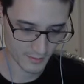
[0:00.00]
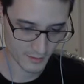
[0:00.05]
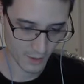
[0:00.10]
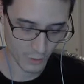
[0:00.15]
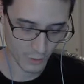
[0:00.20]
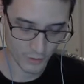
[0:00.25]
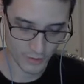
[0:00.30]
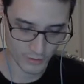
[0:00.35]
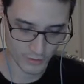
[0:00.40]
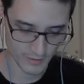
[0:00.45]
Oh,
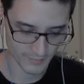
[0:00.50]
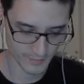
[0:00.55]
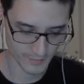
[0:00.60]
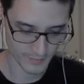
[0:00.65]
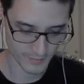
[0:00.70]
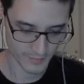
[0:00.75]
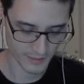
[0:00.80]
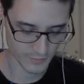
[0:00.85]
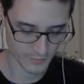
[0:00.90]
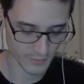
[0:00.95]
no, never mind,
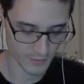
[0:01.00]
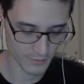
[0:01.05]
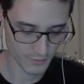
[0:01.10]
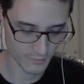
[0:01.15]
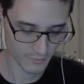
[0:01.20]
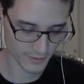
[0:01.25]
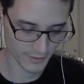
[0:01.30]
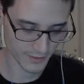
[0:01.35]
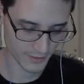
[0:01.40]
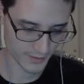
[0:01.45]
but I won't,
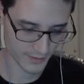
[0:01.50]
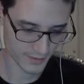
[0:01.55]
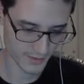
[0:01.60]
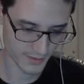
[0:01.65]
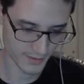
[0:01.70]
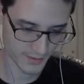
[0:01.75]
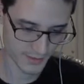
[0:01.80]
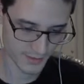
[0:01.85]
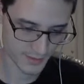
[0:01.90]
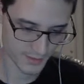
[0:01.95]
because
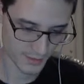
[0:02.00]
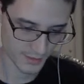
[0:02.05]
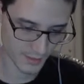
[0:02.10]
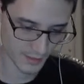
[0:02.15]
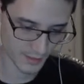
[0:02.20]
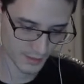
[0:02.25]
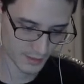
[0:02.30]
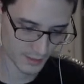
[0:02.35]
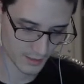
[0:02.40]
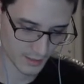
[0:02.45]

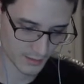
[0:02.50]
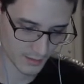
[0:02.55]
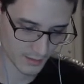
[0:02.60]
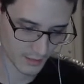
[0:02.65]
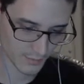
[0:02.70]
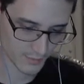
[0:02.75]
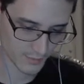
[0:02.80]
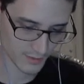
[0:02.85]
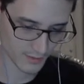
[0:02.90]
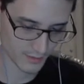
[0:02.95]
instead, I think
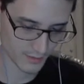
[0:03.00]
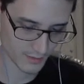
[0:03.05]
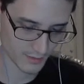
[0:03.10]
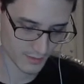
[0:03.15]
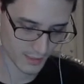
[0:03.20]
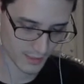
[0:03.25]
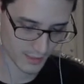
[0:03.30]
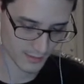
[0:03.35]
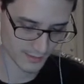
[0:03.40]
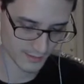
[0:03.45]
I'm just going to
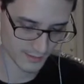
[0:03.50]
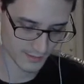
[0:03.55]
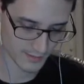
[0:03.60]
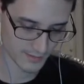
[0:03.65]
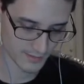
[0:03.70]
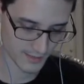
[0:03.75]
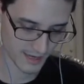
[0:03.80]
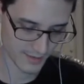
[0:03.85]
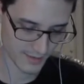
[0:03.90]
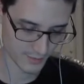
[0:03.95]
take the
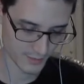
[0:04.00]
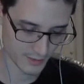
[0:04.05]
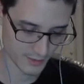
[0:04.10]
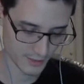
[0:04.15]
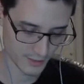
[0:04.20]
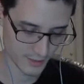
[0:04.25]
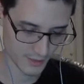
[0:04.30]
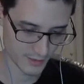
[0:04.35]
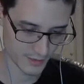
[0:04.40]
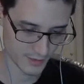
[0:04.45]
damage
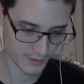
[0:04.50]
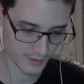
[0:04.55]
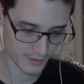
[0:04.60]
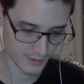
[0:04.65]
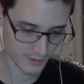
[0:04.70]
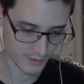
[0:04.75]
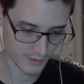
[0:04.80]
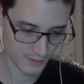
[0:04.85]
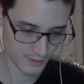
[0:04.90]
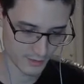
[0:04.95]
here.
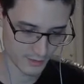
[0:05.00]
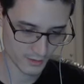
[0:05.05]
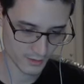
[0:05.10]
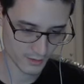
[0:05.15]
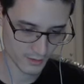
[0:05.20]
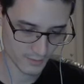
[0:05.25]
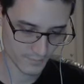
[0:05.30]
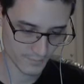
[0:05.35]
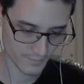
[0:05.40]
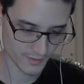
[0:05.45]

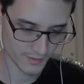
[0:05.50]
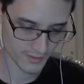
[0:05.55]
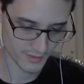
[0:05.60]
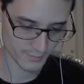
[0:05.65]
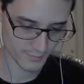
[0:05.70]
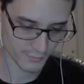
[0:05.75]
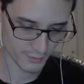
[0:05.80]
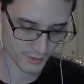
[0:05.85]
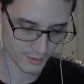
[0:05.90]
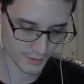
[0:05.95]
This is
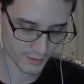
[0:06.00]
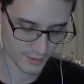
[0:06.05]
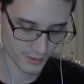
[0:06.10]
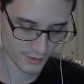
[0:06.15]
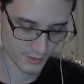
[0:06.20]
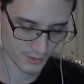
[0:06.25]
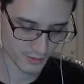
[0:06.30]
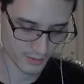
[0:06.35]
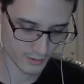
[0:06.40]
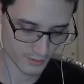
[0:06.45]
pretty
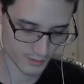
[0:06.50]
good.